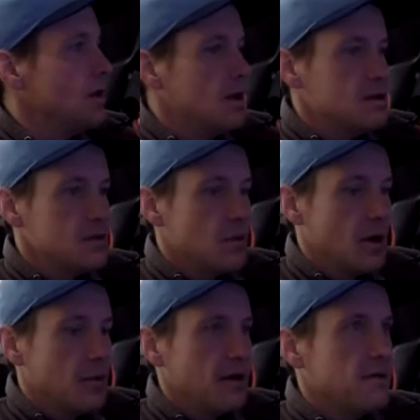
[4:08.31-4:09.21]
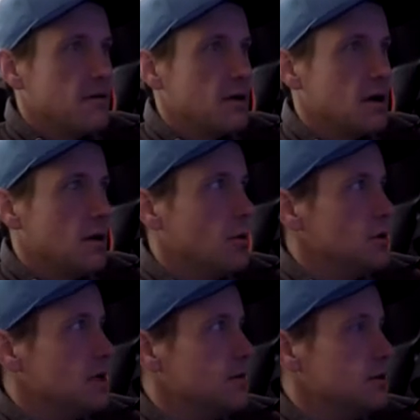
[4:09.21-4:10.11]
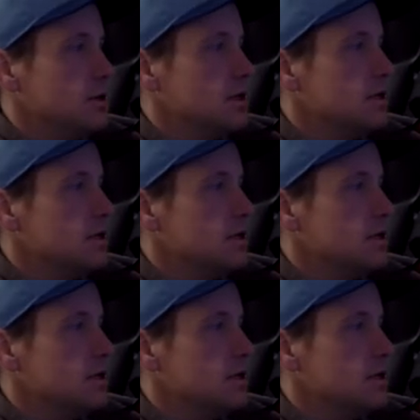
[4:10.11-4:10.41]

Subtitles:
This is one of my favorite combos ever.